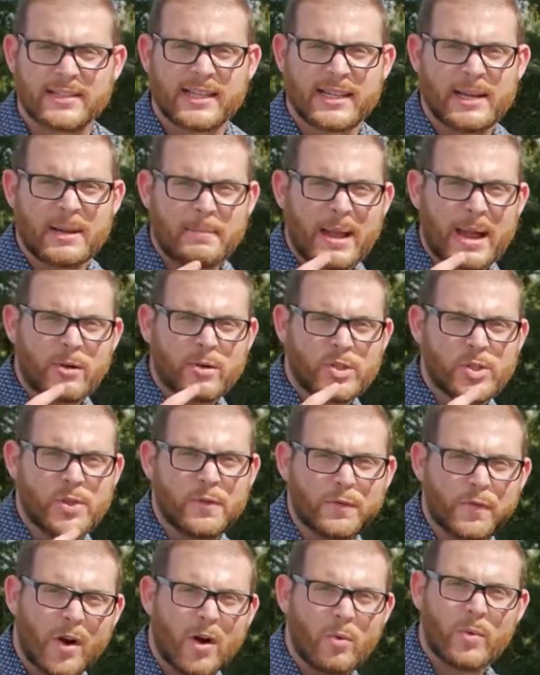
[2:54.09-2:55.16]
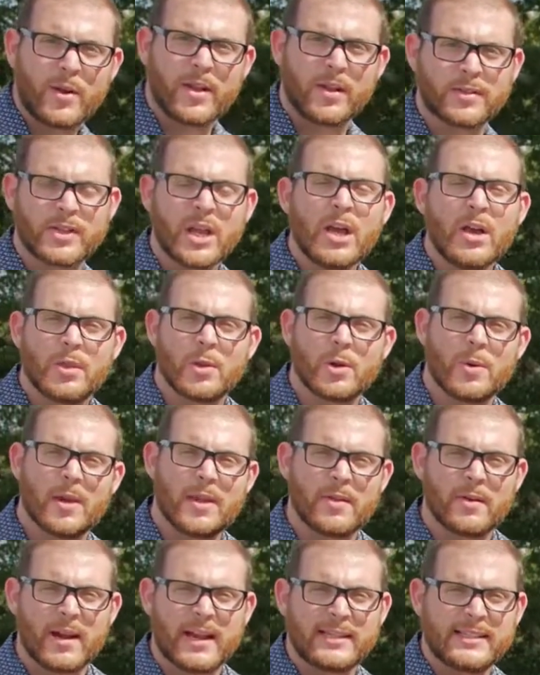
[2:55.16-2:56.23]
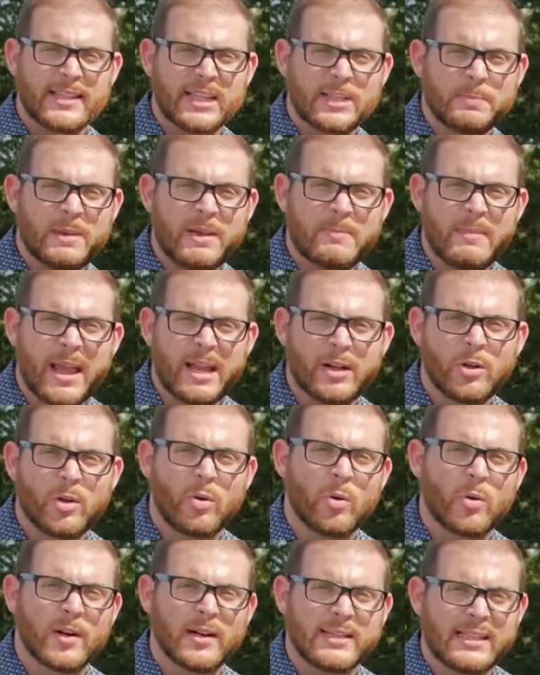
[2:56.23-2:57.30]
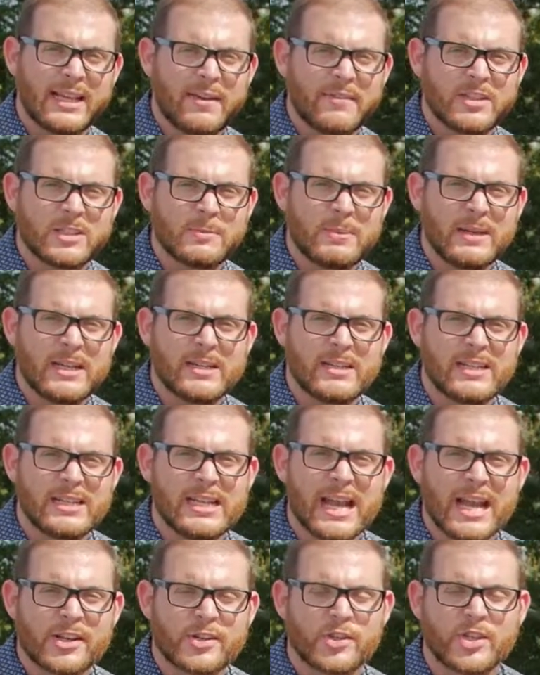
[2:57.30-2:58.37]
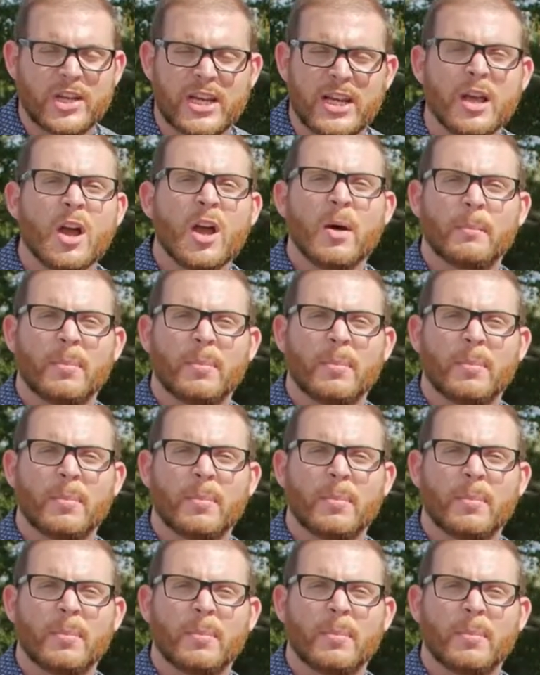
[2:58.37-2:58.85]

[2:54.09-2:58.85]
sending power to the front wheels through either a 6-speed manual or a 7-speed DSG.